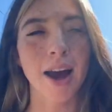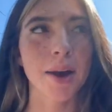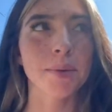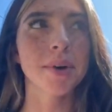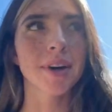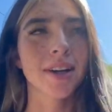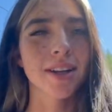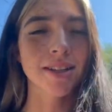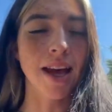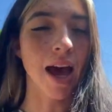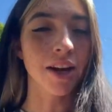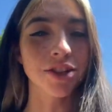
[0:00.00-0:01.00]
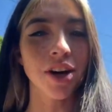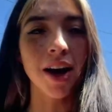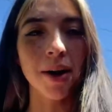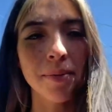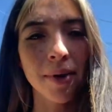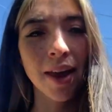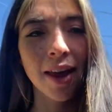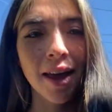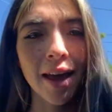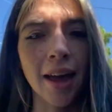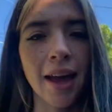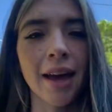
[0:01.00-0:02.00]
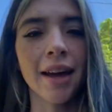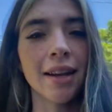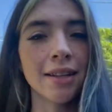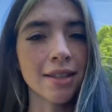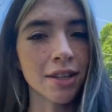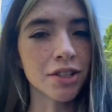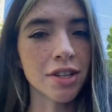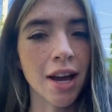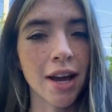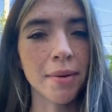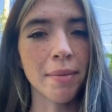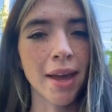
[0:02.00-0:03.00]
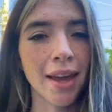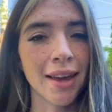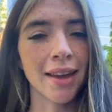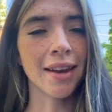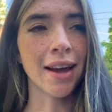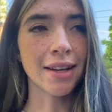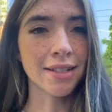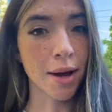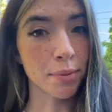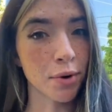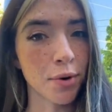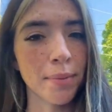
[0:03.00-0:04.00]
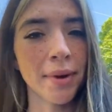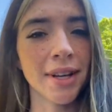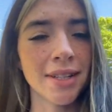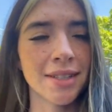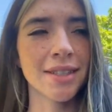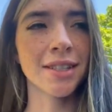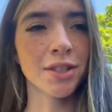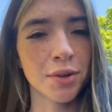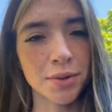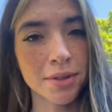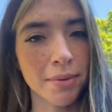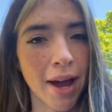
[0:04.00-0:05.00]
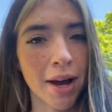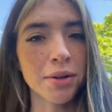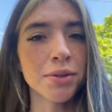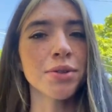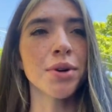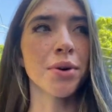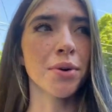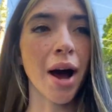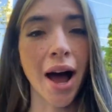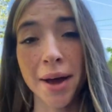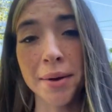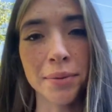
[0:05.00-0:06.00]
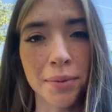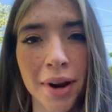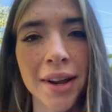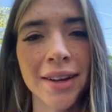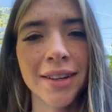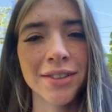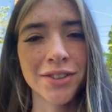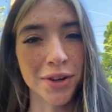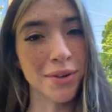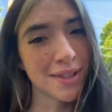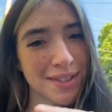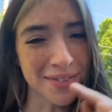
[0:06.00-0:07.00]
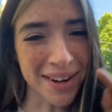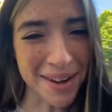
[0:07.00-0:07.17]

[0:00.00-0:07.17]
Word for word: was at a job and it's lunchtime and I stopped home because it's close to my house so I want to show you this fucking